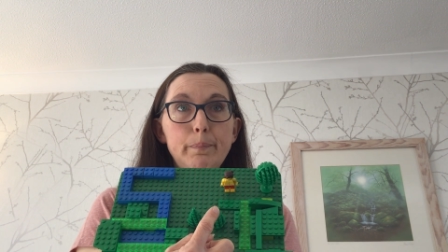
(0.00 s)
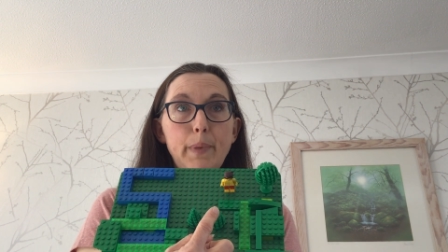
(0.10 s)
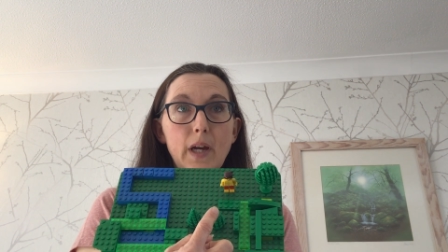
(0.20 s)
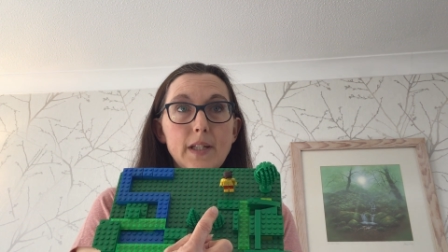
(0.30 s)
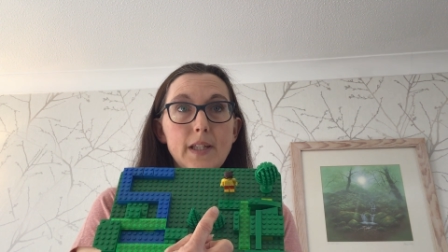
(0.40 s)

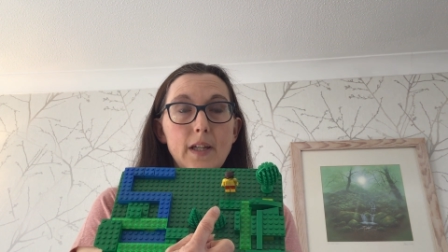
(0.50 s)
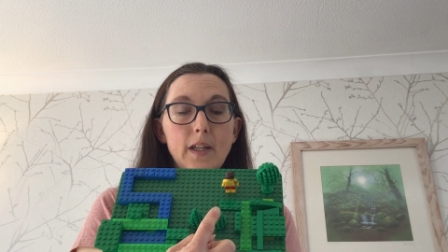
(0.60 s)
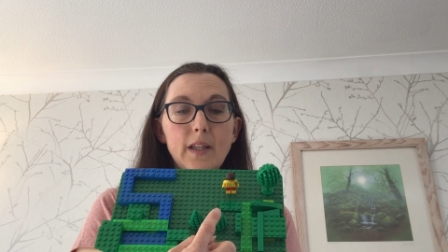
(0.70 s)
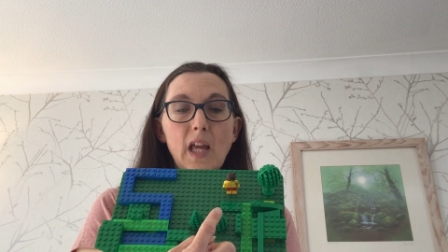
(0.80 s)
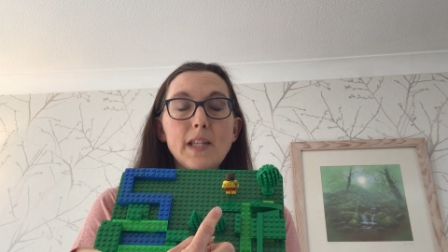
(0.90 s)
But
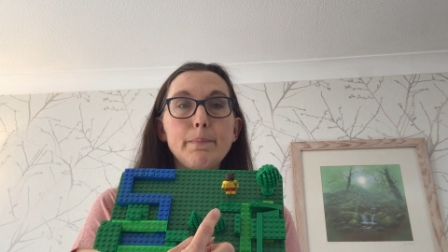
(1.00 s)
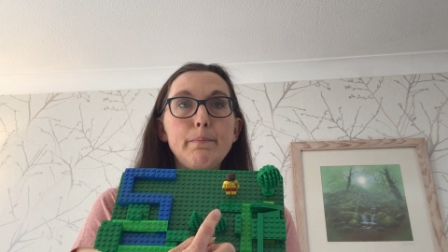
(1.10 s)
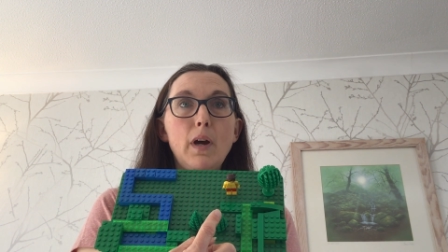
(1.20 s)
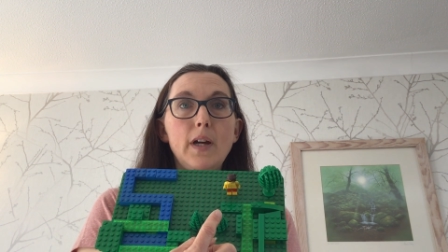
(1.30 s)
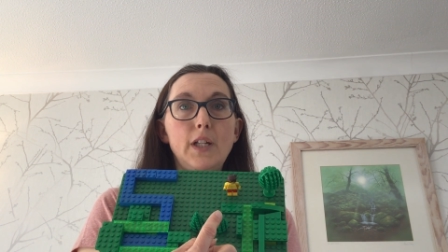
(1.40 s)
that's
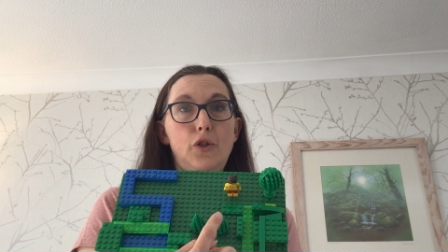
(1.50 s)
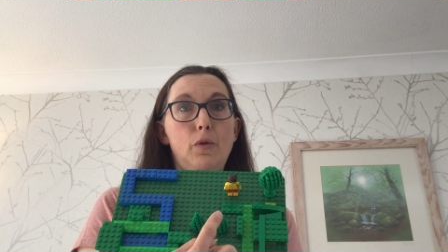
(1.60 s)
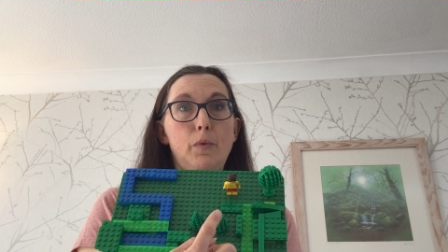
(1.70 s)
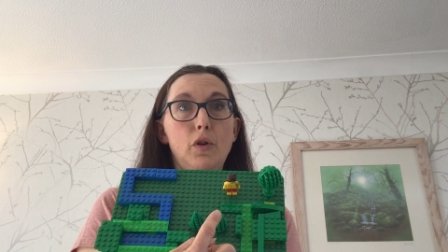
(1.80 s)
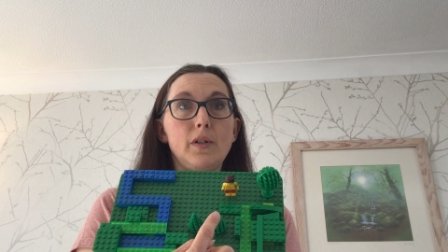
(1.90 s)
my
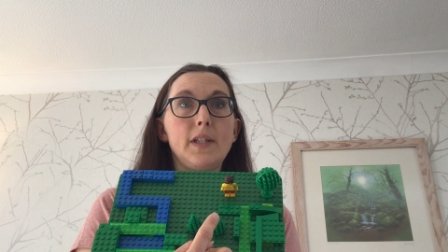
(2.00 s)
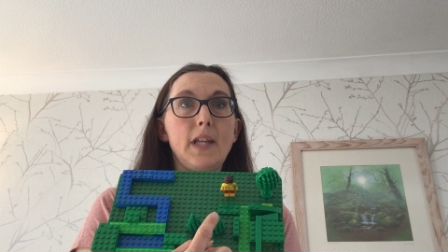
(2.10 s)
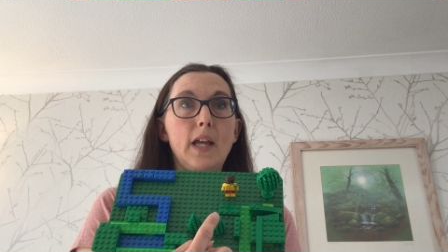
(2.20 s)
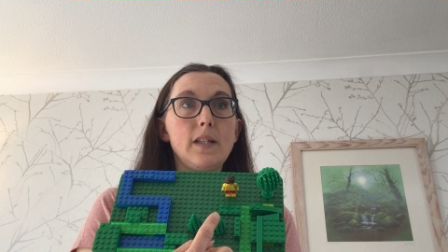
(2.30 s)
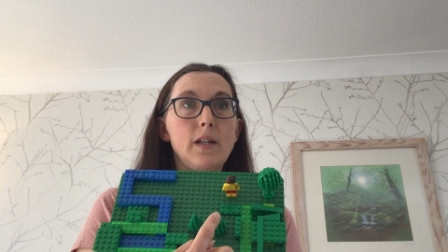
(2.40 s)
job, God
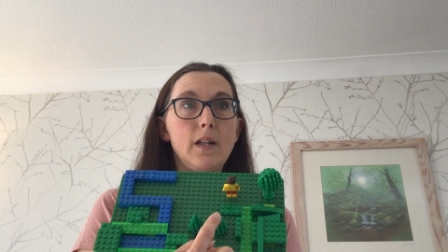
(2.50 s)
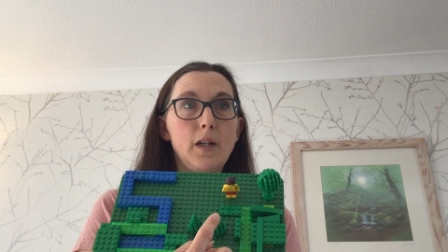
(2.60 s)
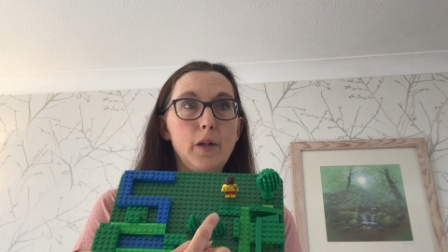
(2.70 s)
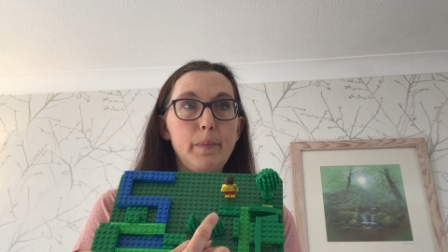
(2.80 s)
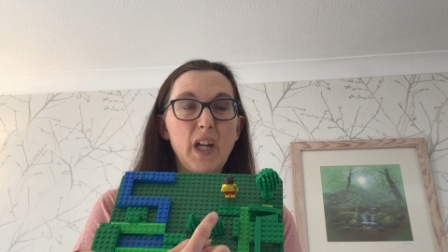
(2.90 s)
said.
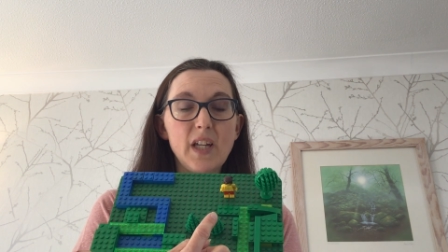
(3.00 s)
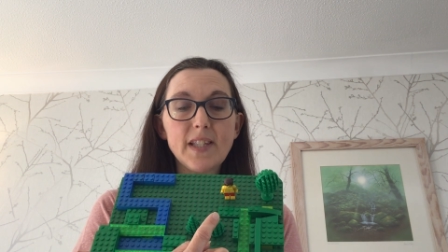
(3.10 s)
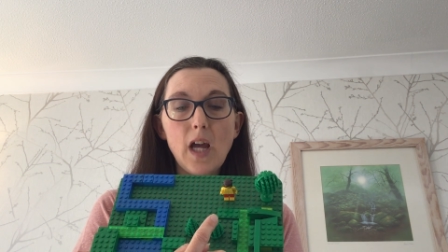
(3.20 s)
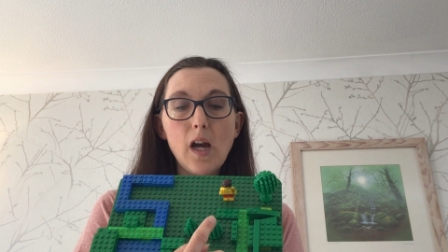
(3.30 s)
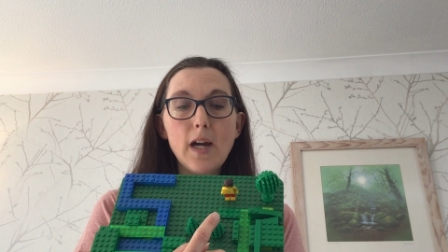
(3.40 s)

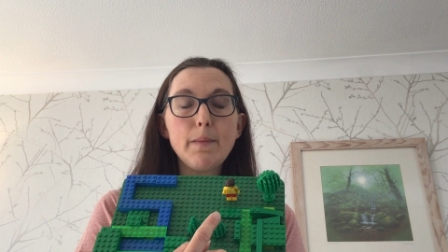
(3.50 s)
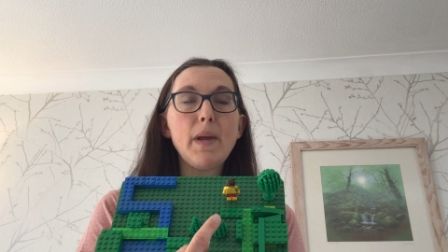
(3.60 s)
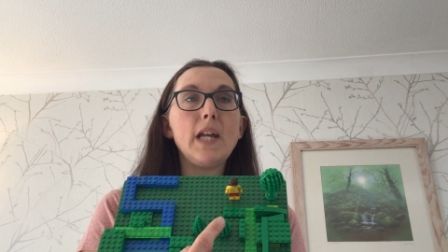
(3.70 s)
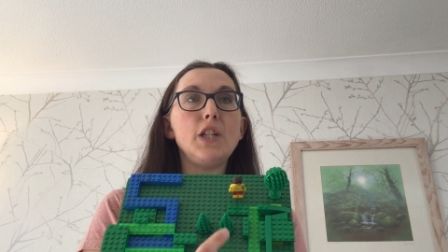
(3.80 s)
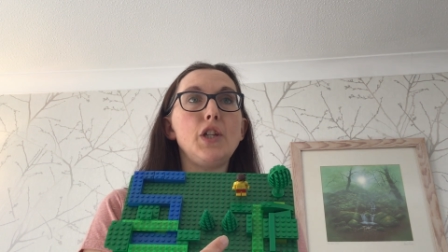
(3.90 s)
Because I
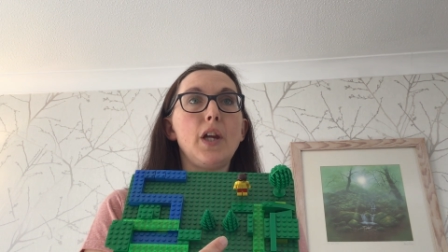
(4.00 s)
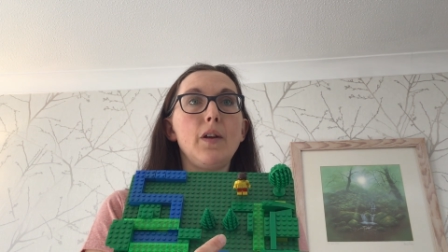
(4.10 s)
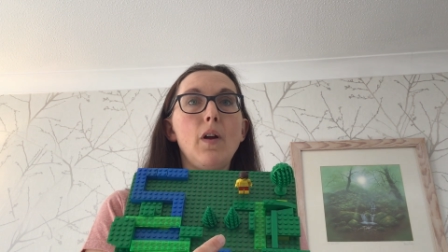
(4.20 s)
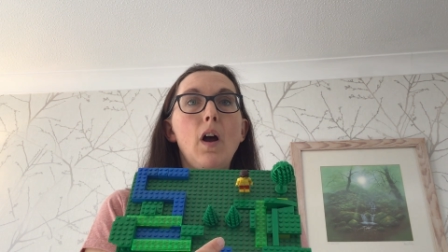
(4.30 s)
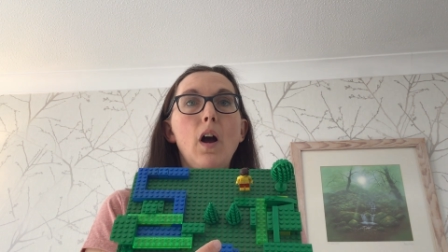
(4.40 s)
made
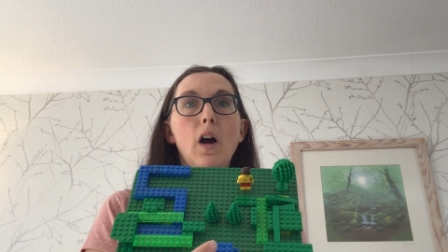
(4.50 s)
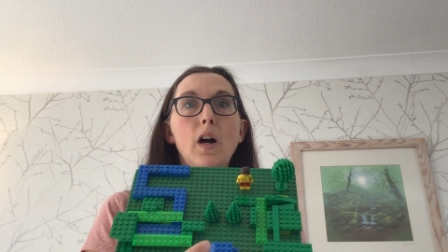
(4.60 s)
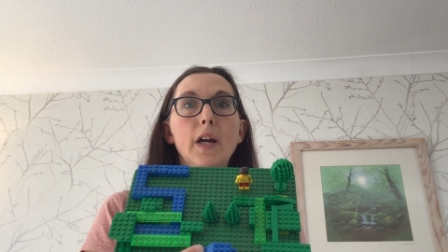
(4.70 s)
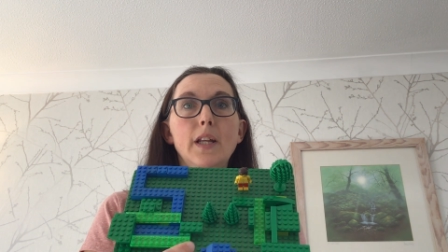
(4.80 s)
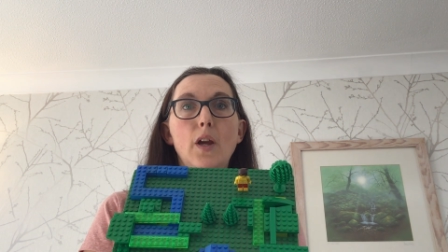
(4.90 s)
you,
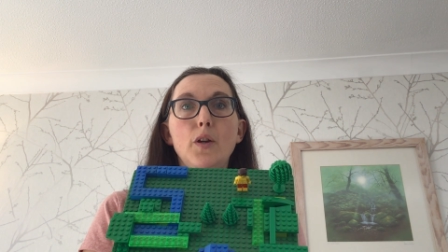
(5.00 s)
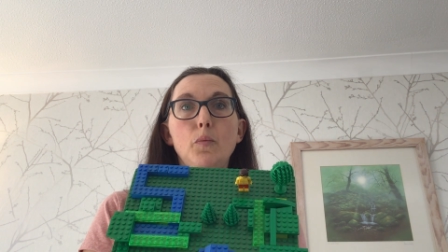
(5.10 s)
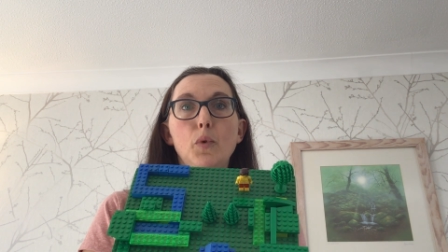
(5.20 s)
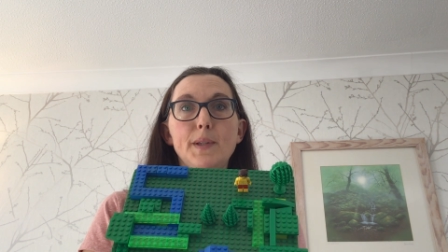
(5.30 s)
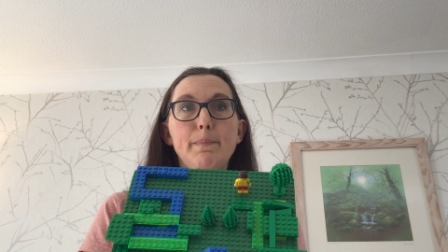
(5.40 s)
I know
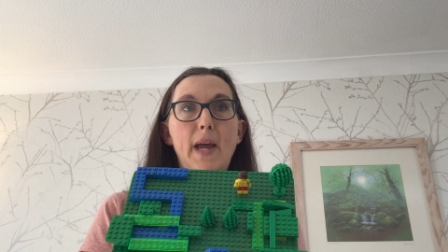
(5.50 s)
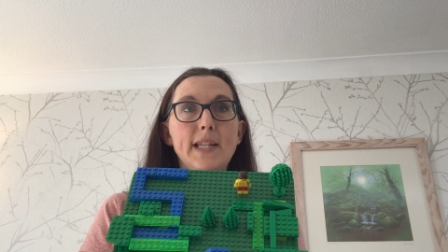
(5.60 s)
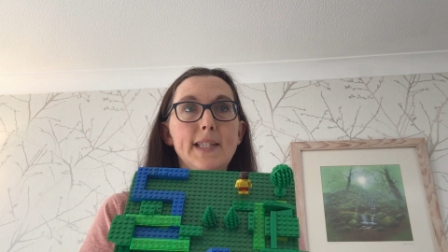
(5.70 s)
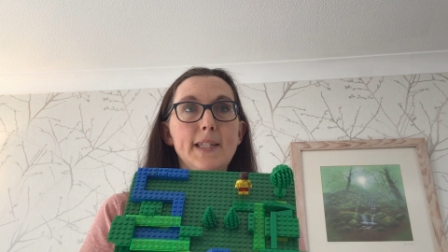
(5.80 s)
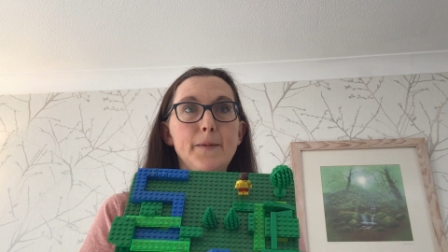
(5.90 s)
what's
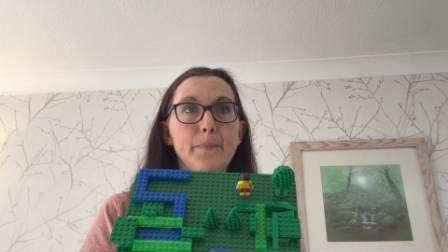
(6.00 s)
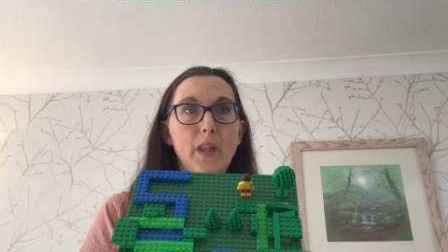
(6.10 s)
best.